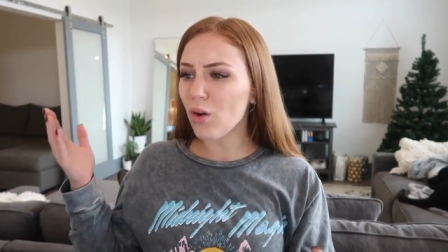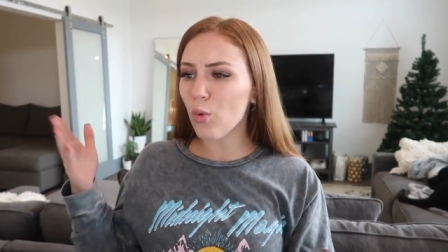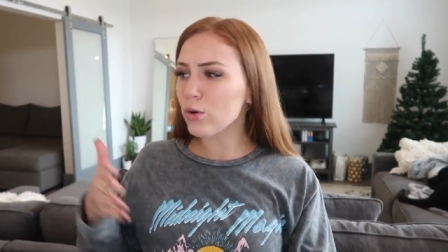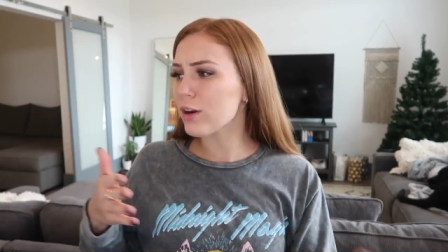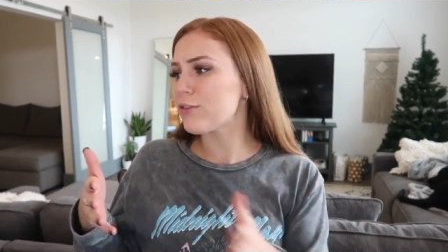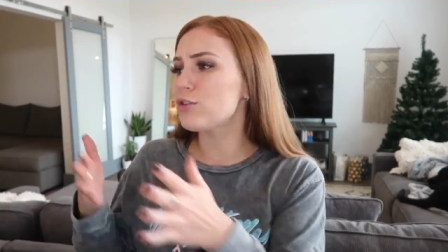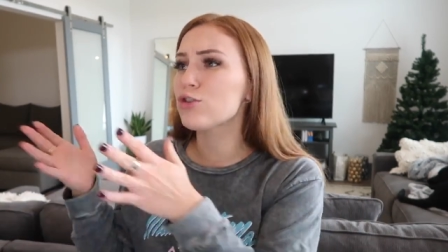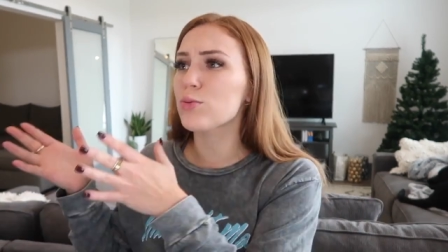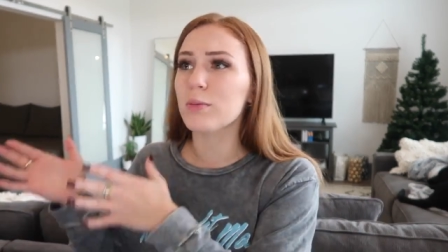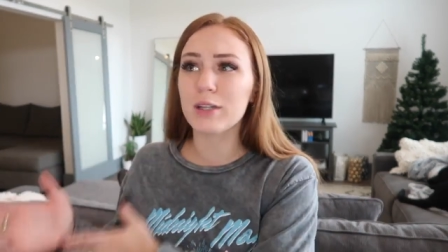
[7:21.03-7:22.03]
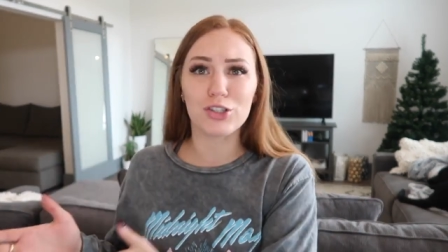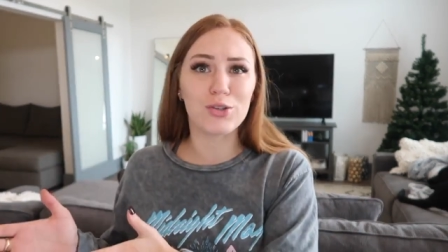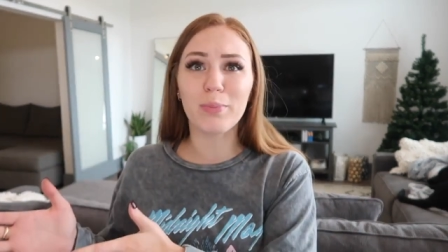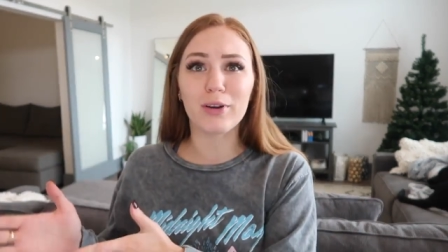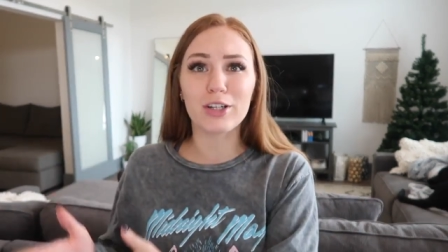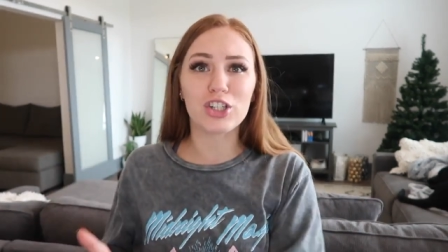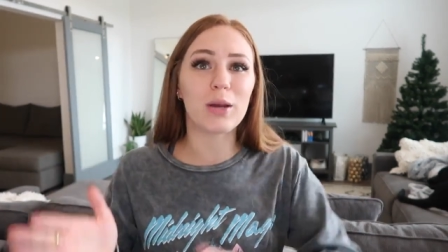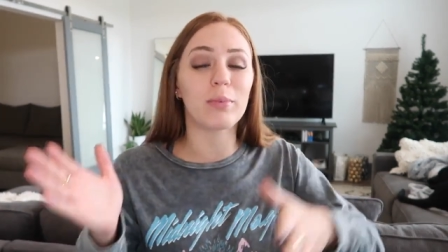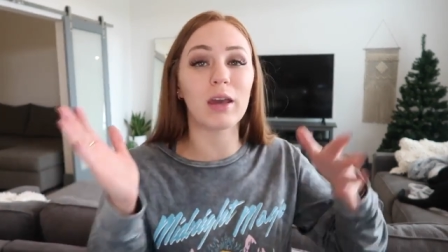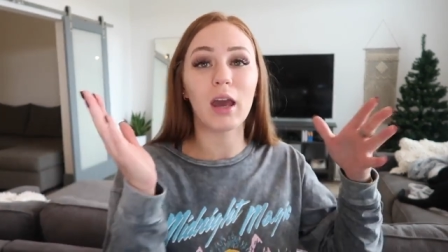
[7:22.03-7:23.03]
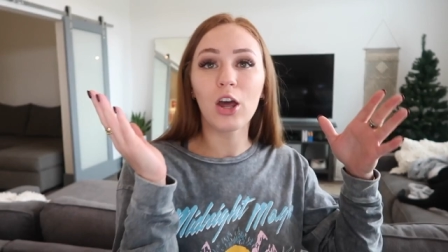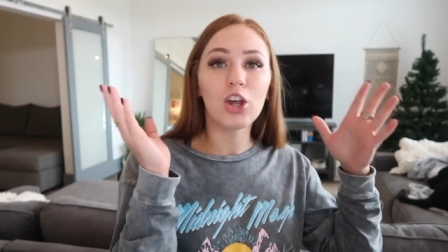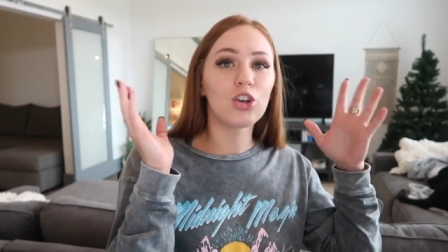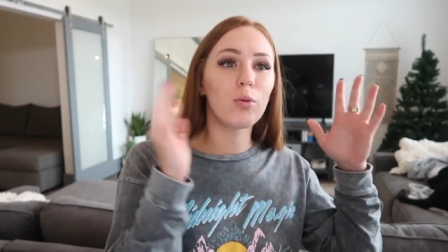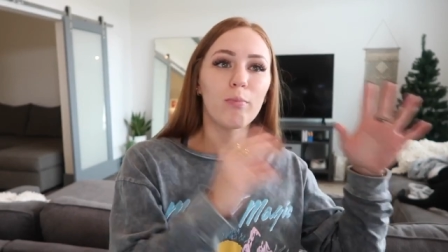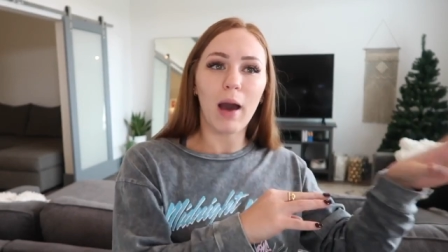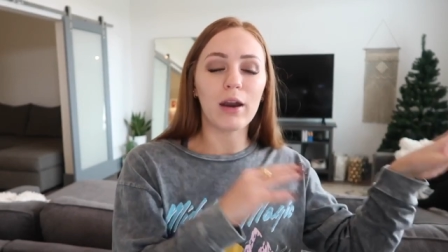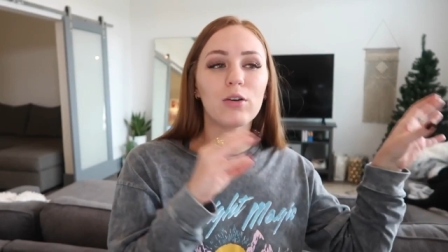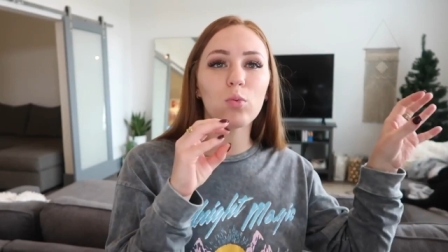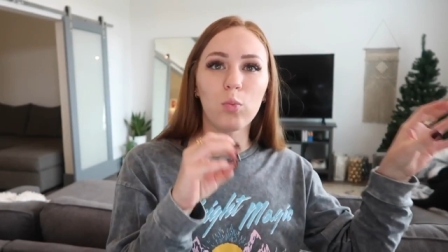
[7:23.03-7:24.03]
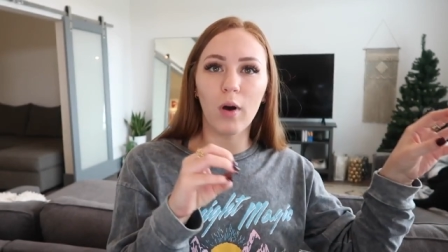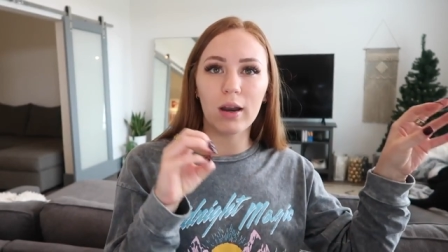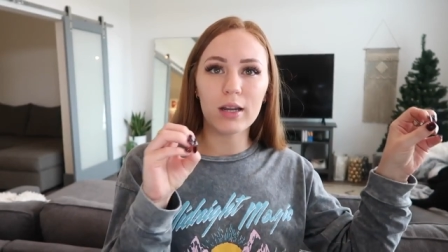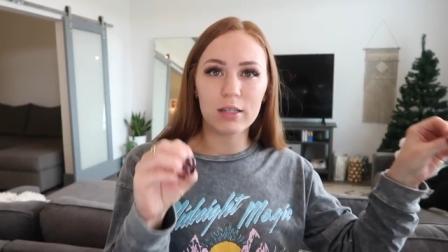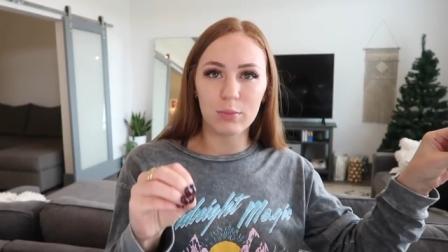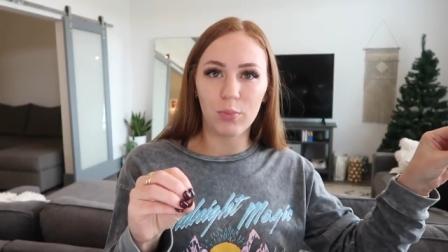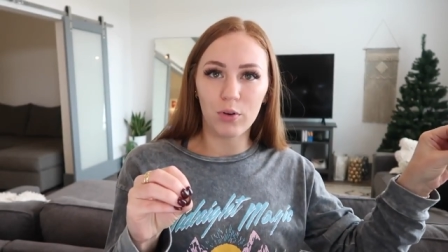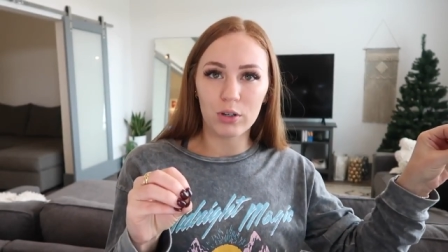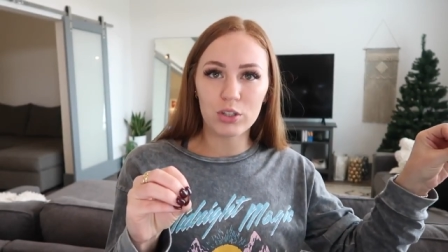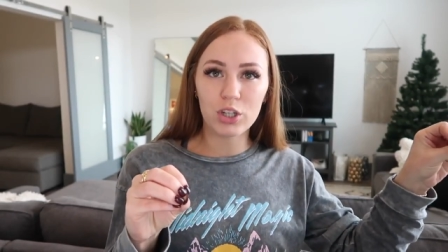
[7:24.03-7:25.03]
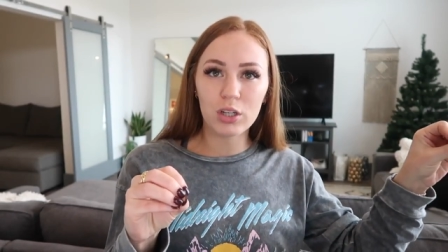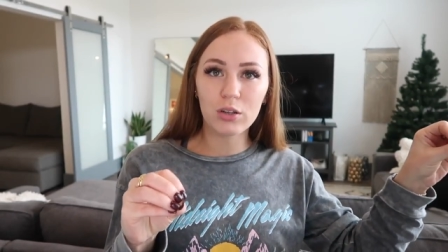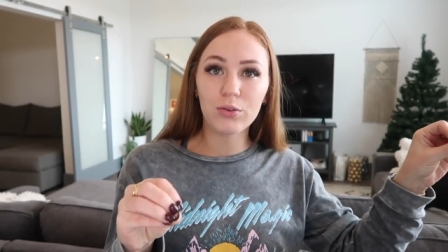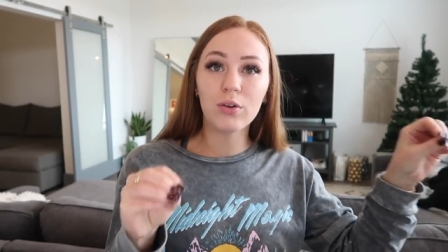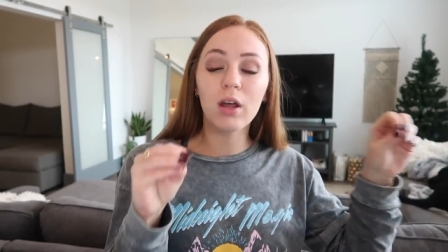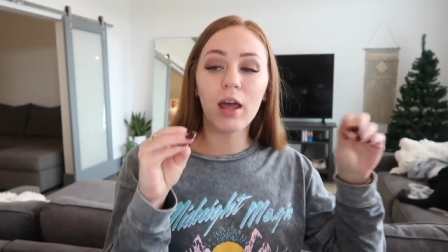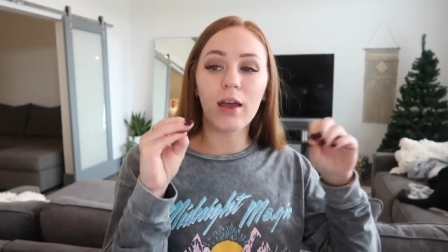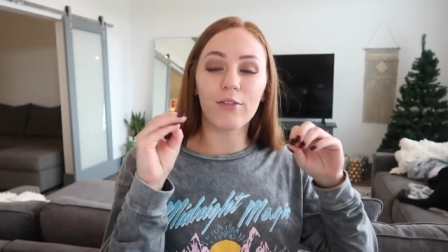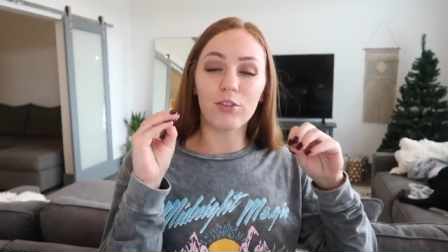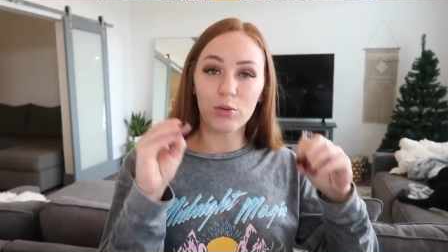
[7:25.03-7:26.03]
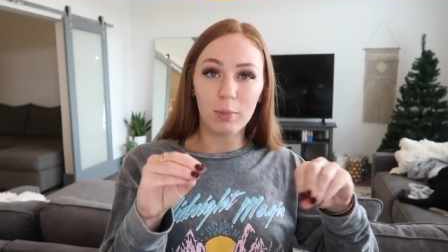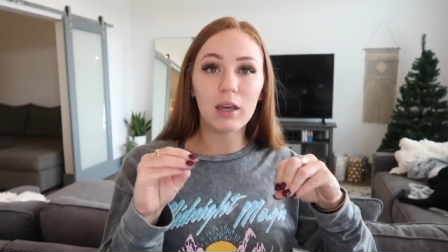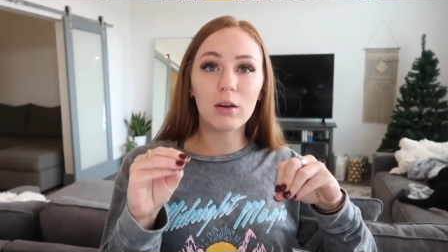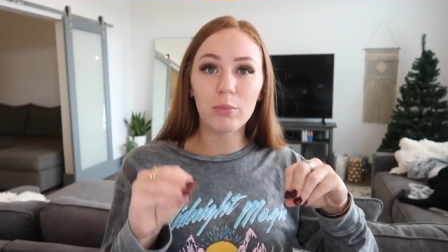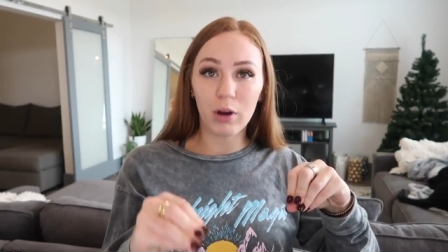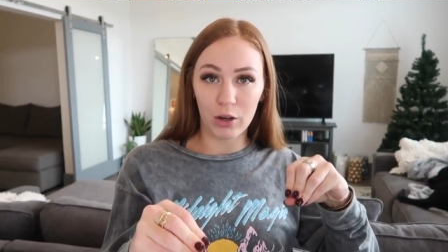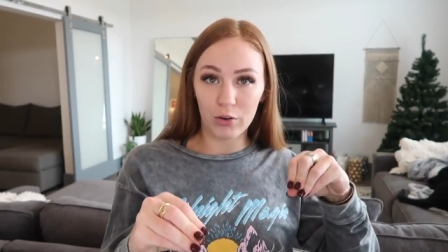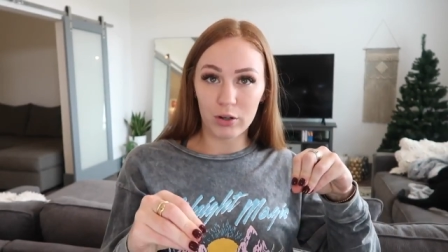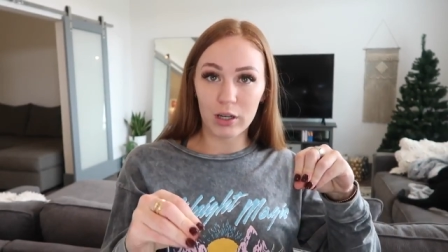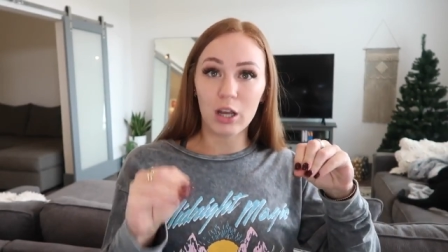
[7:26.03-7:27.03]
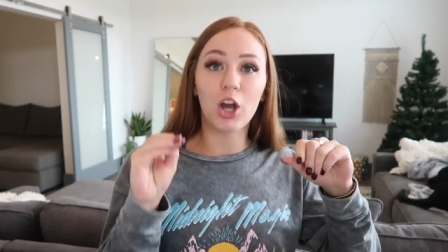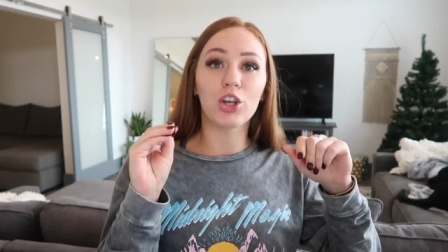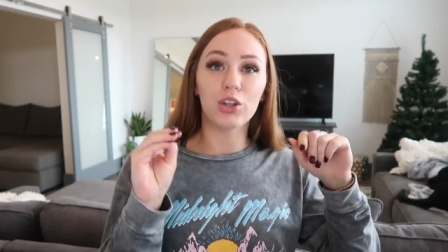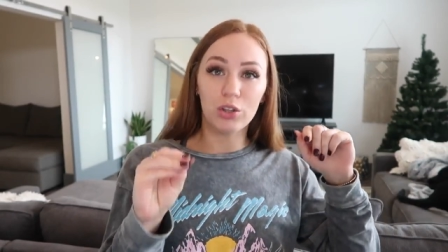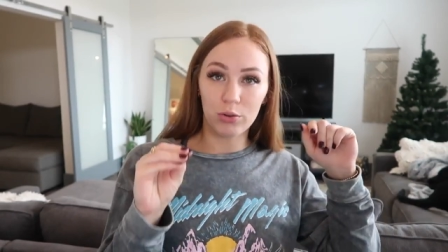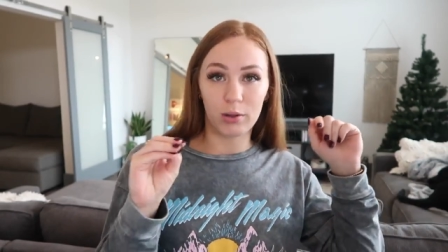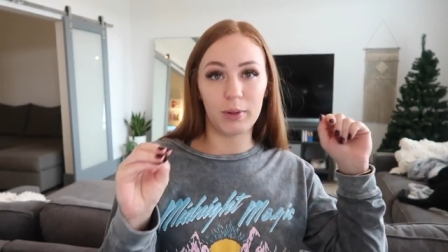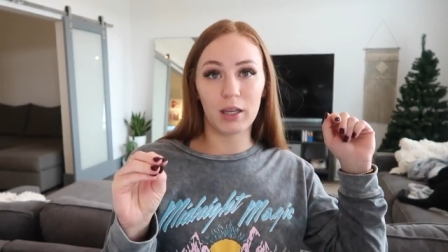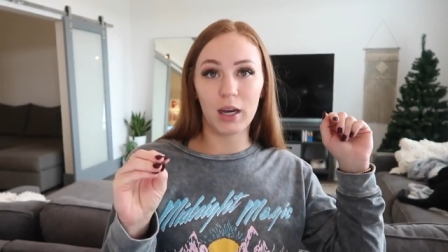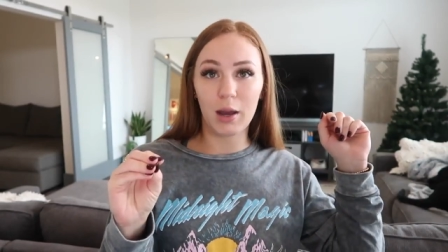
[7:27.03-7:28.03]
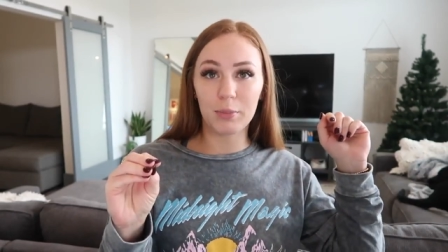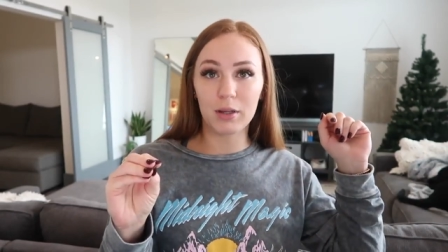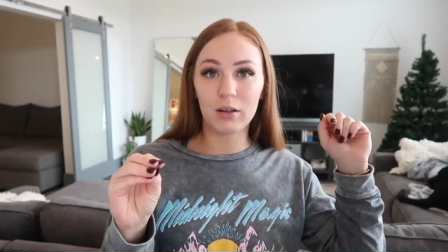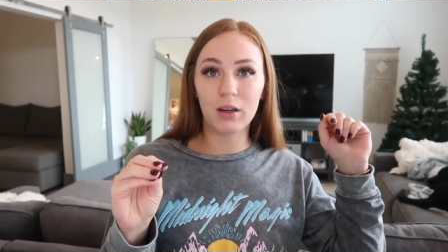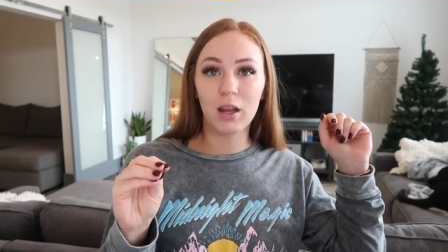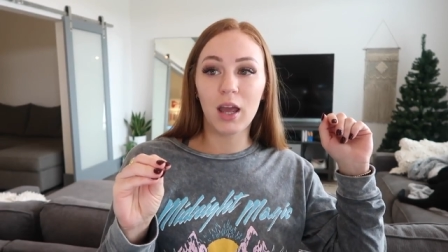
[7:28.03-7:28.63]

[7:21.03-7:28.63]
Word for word: or if you just want to be super in shape, like no matter what is important to you, if you make it a priority, you can make it happen.